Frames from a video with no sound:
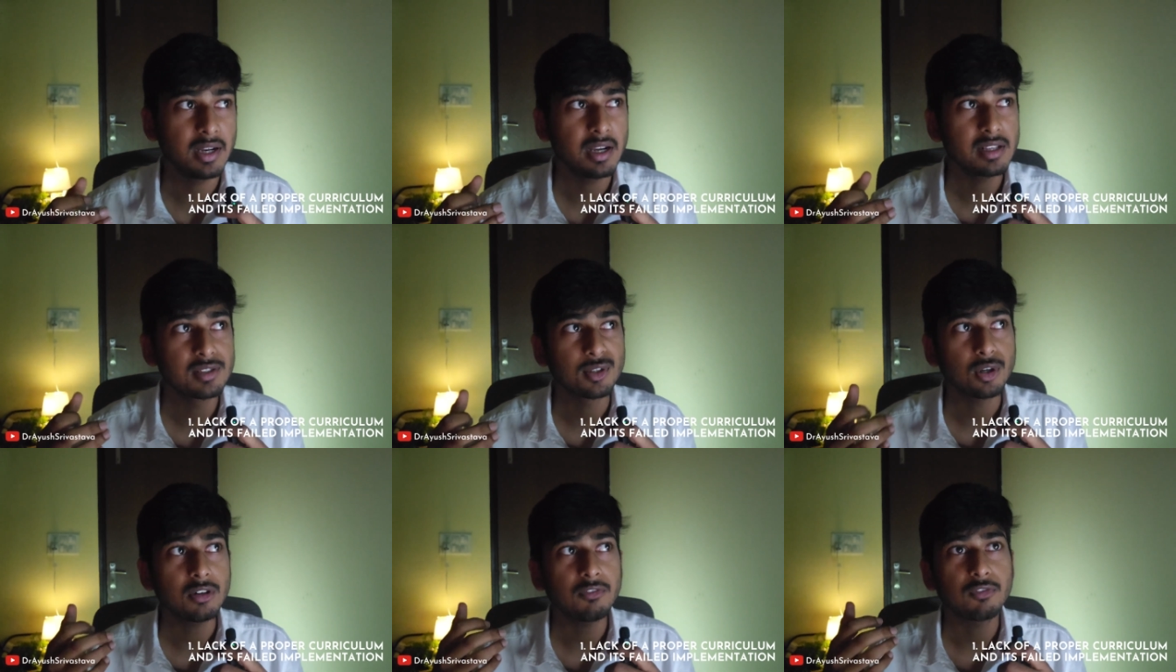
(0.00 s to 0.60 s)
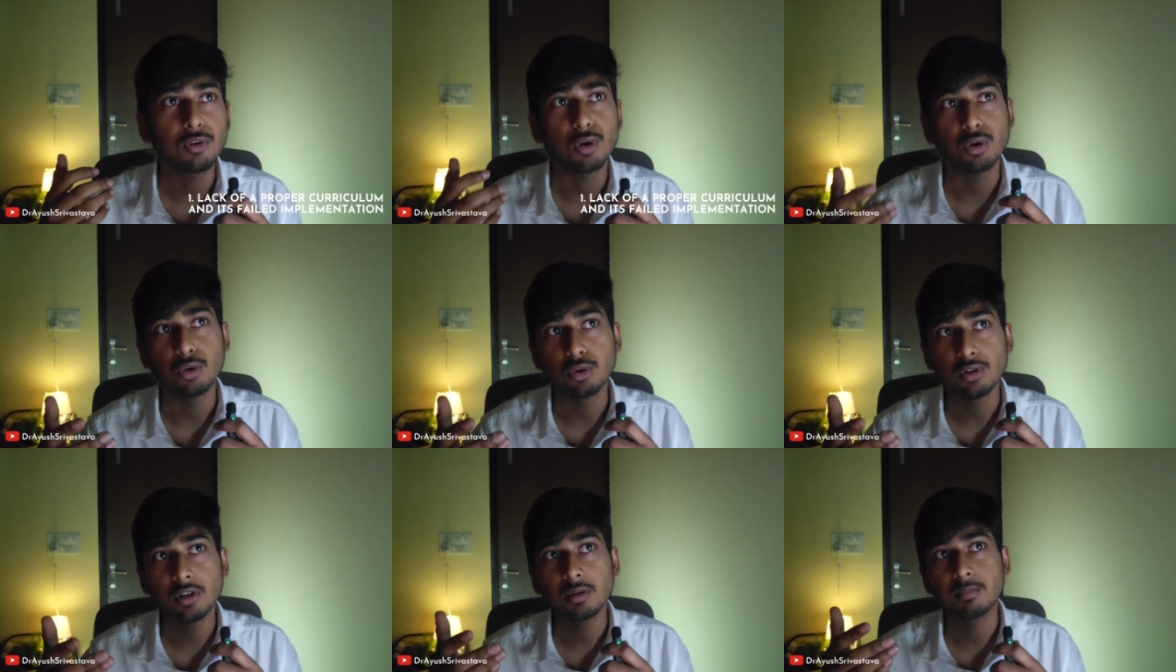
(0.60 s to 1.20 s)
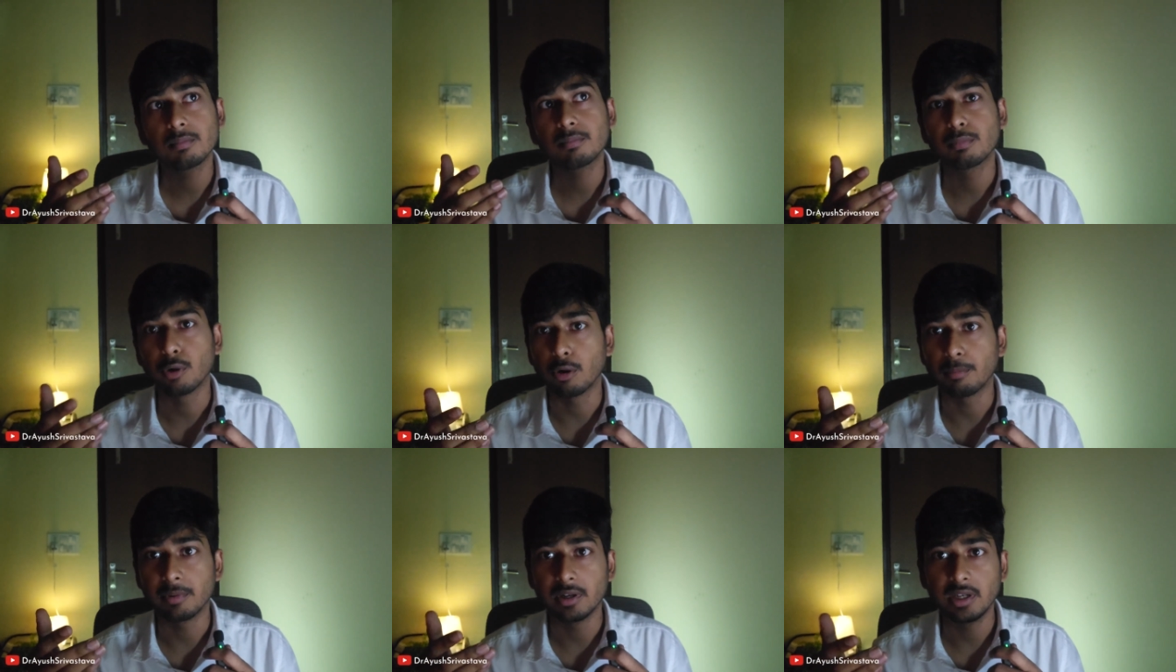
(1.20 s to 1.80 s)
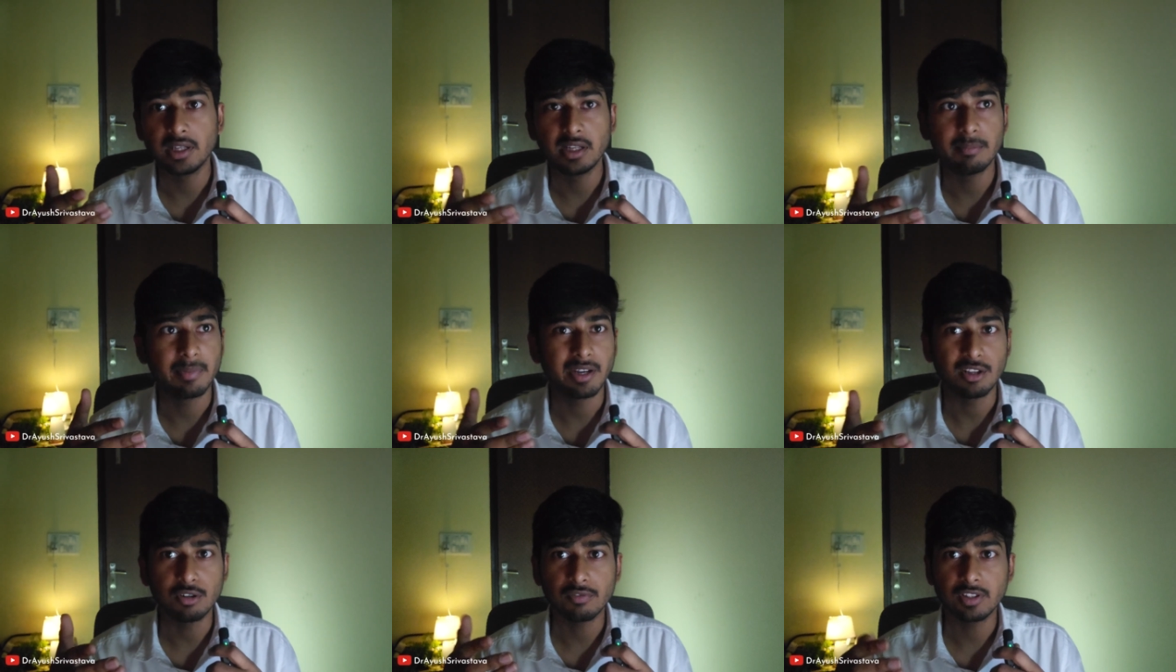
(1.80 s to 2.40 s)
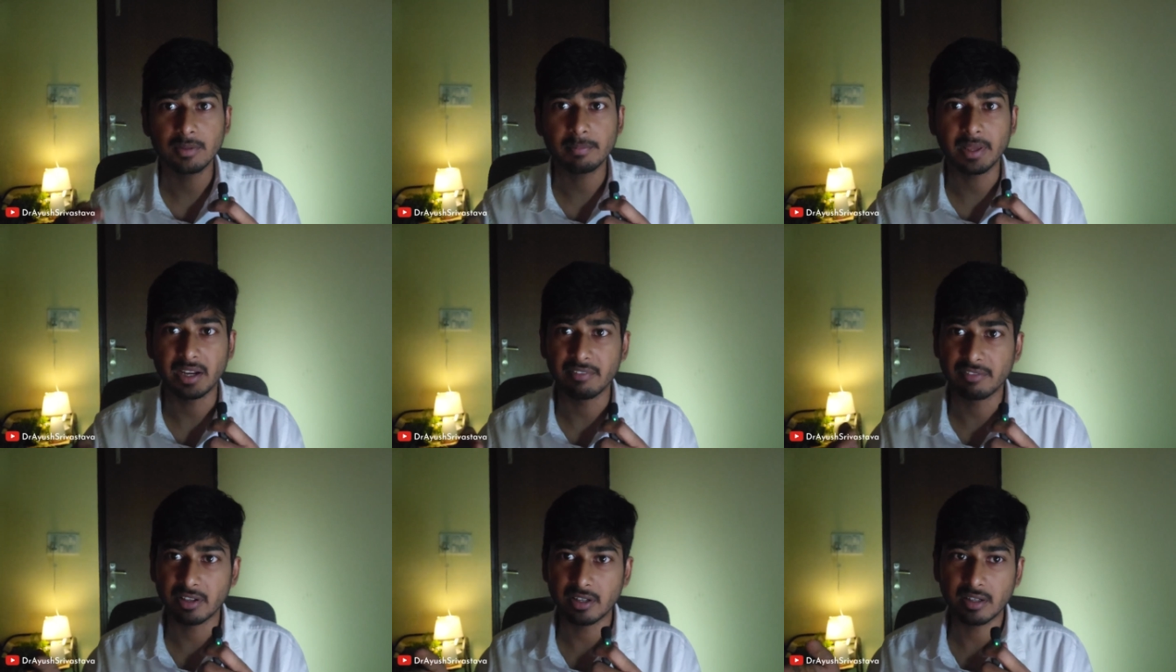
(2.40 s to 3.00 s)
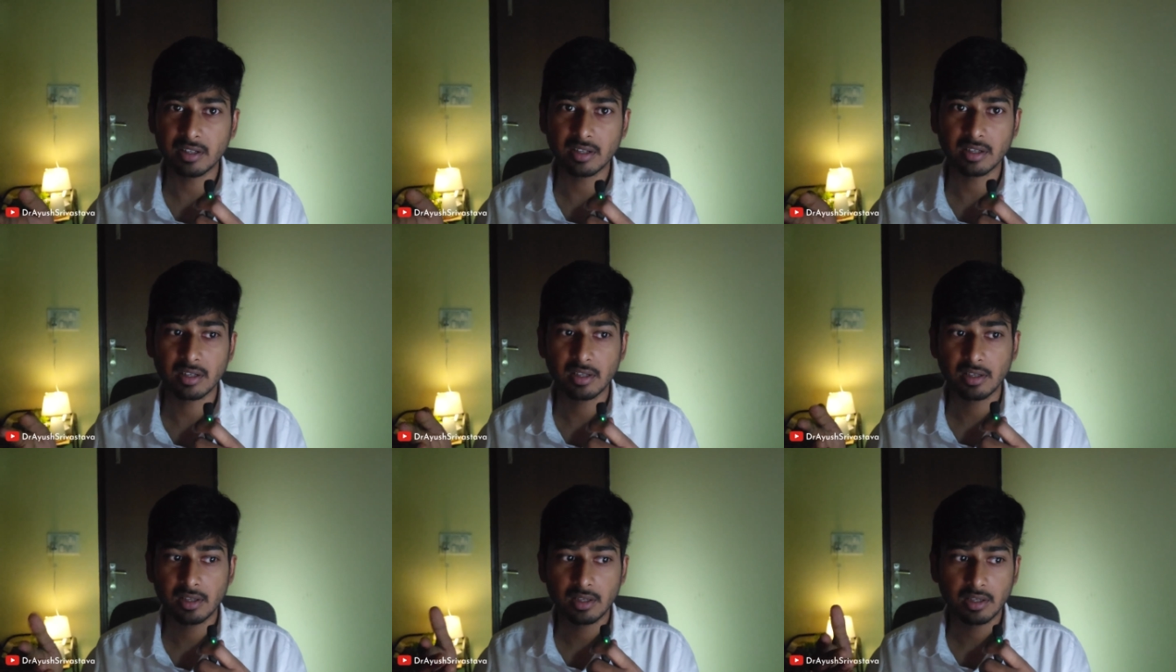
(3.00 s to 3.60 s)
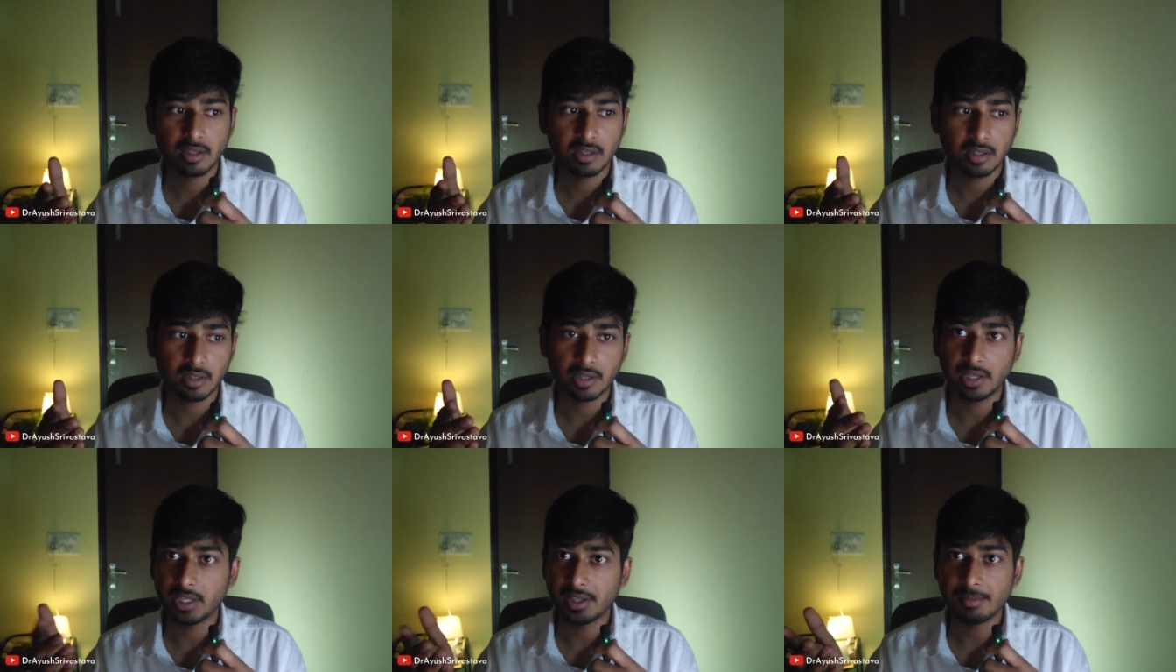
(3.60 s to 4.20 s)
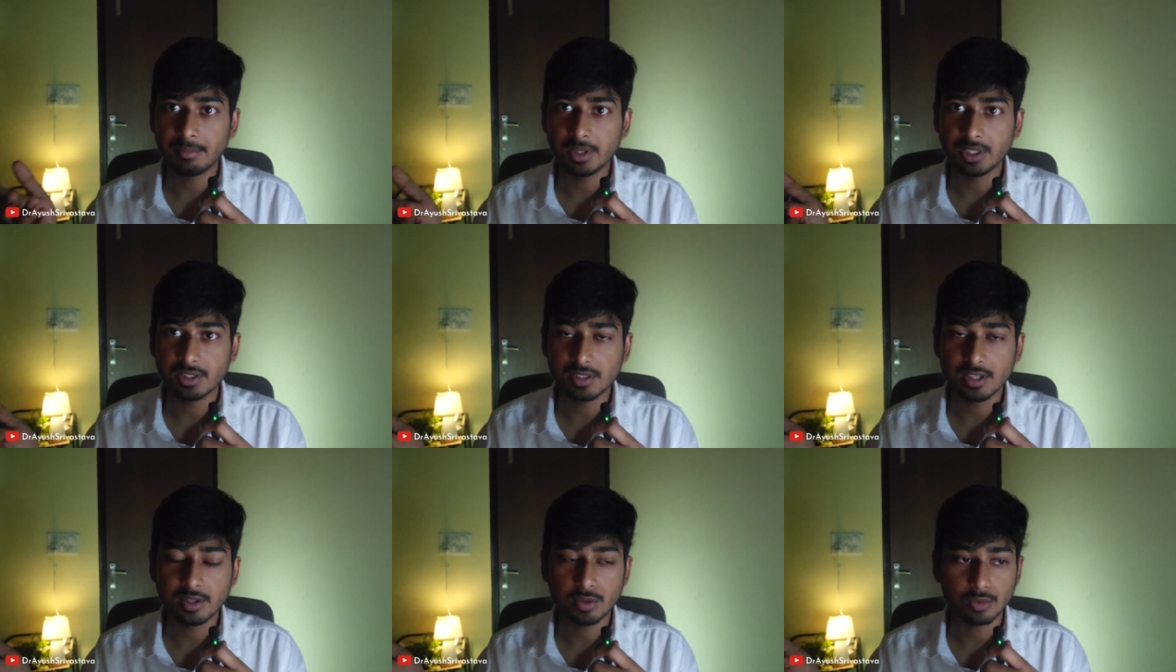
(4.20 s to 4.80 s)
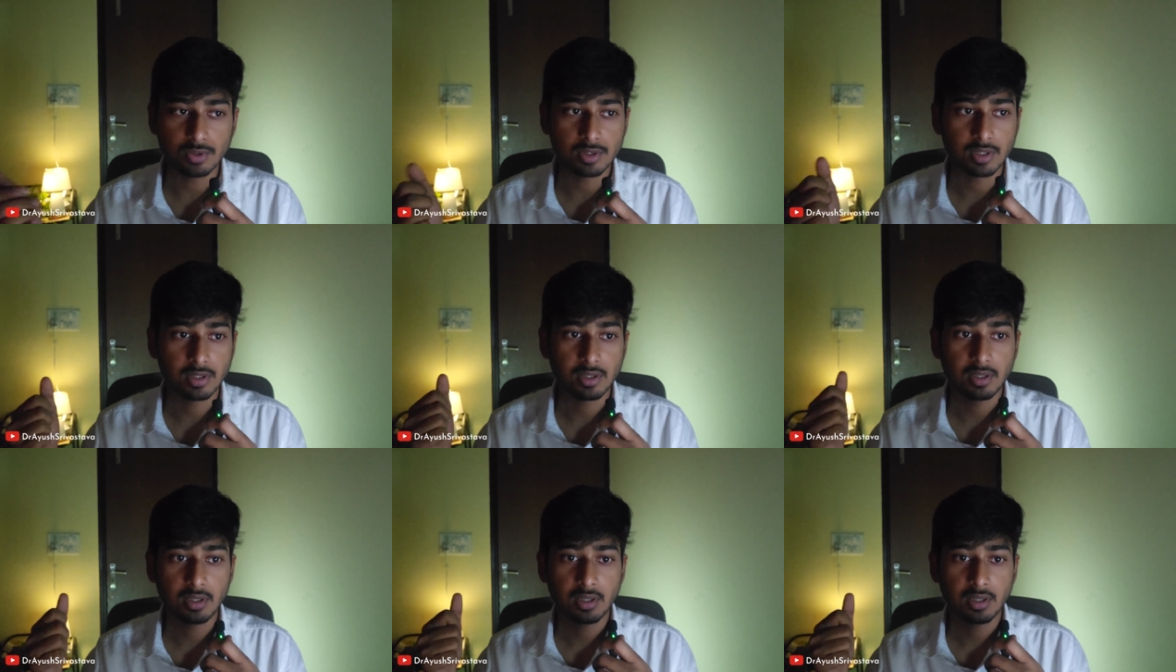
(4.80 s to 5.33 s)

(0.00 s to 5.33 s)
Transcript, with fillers: it is not followed properly in many of the peripheral uh, D N B institutes.